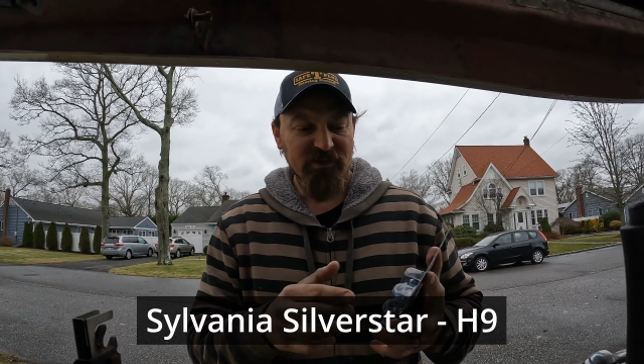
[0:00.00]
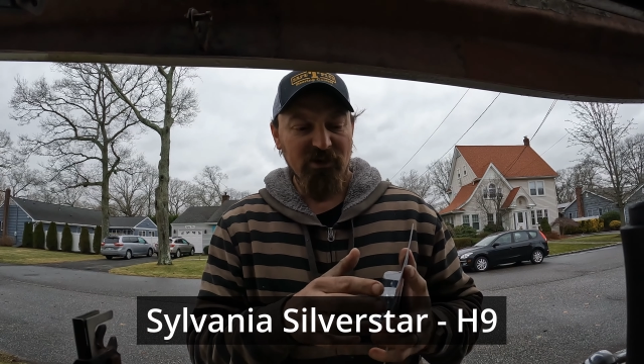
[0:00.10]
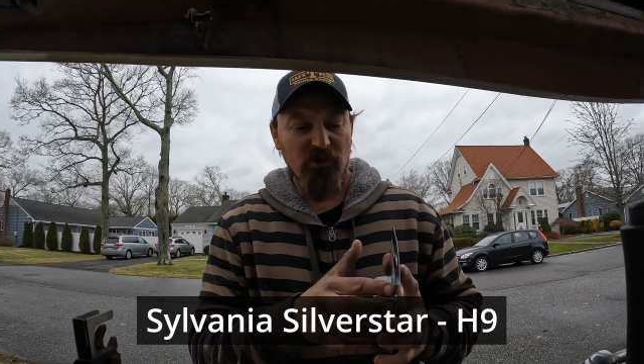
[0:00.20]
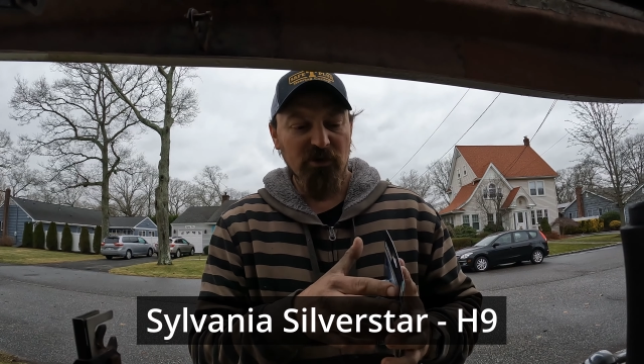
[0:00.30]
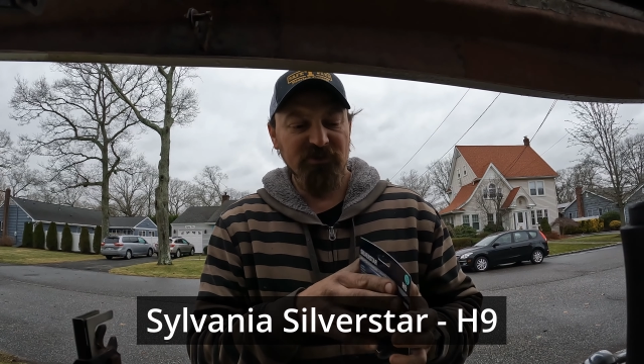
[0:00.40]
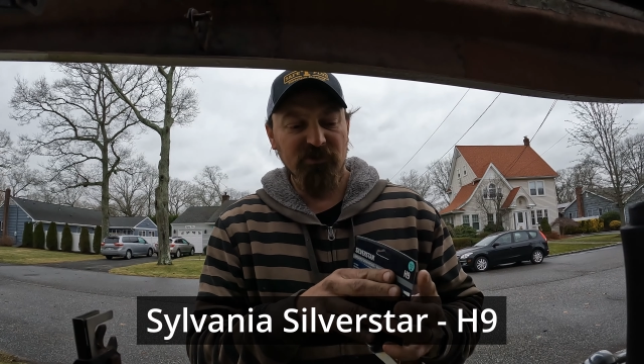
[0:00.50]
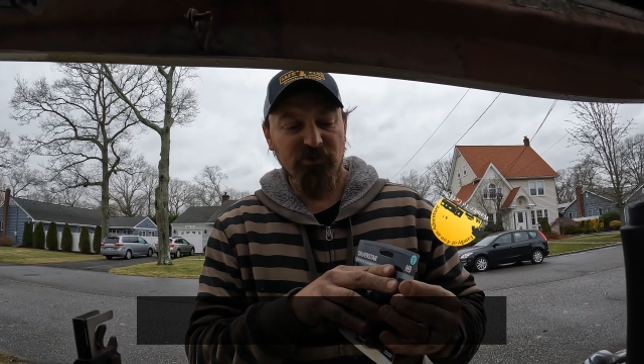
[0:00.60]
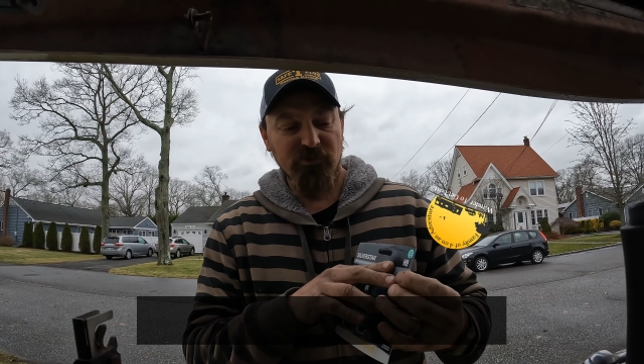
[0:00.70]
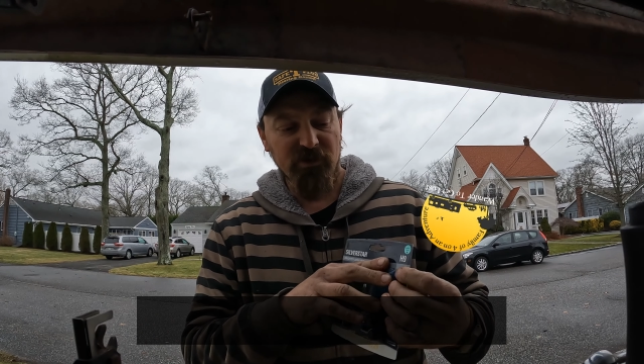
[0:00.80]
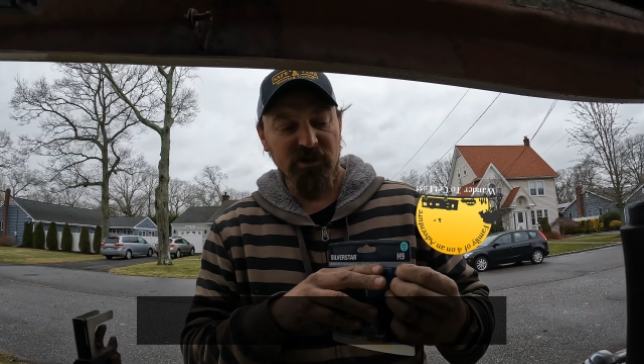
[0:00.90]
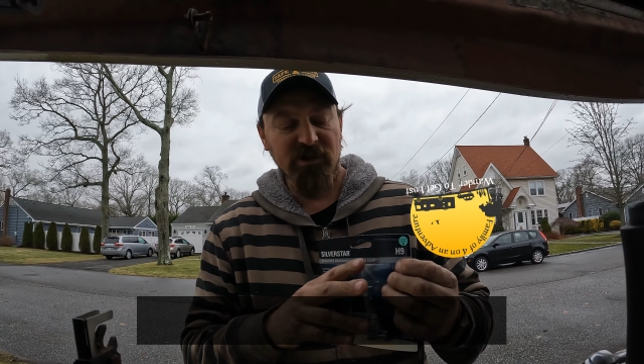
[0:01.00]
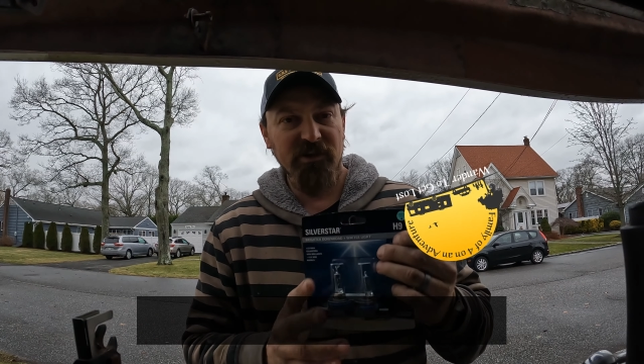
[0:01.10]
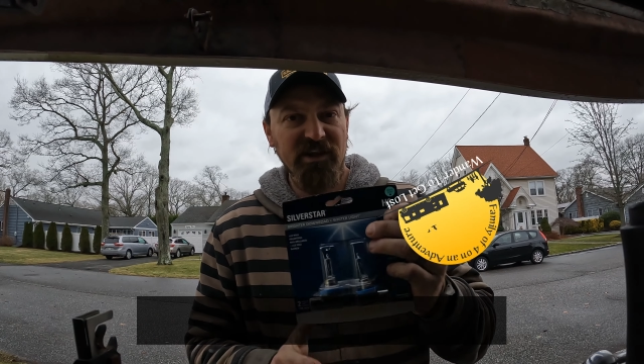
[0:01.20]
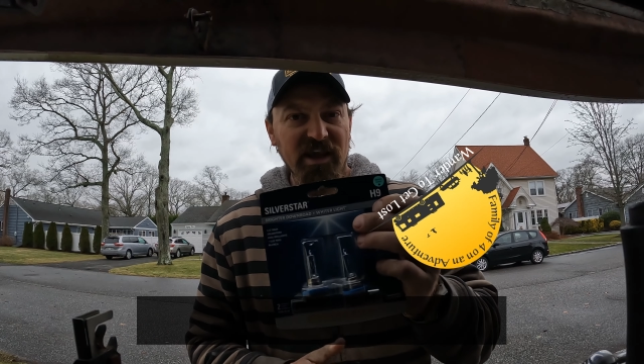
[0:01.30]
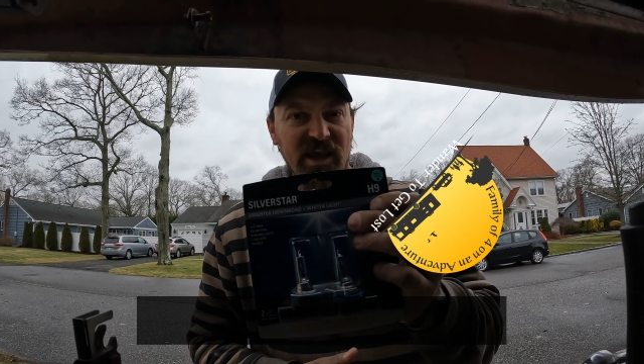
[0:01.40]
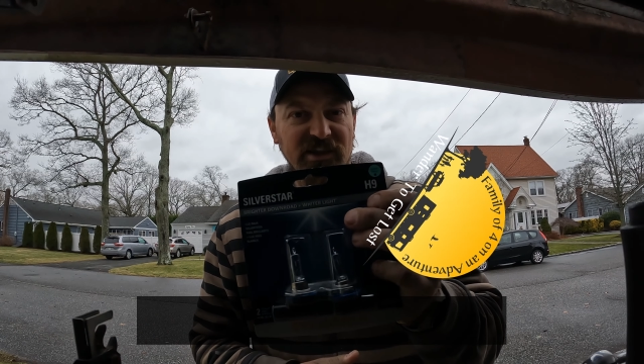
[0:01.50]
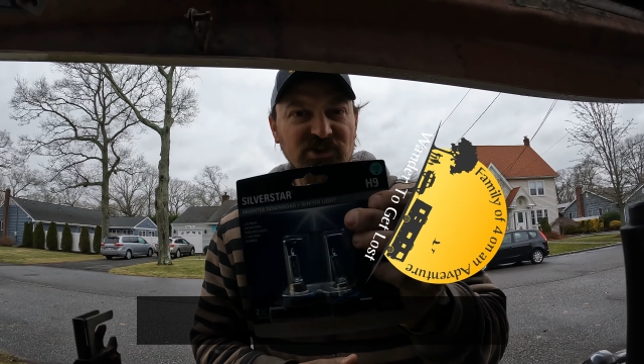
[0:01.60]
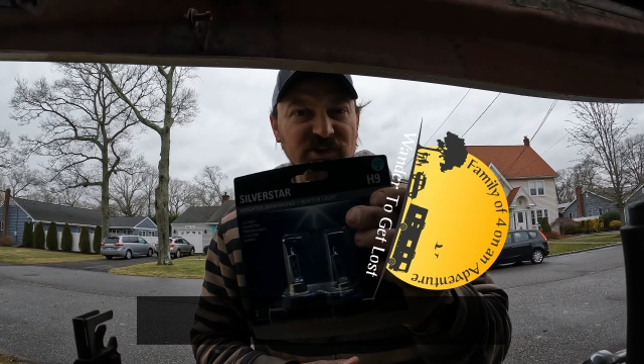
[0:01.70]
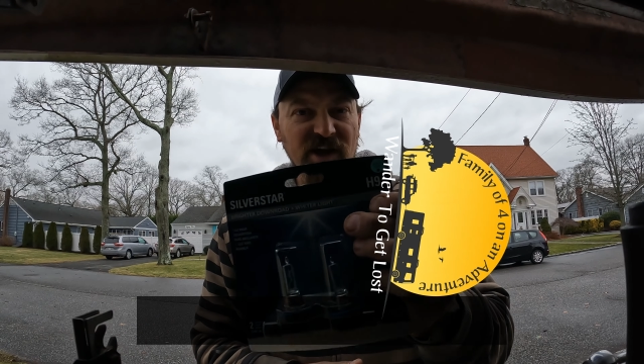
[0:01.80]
They're also the H9.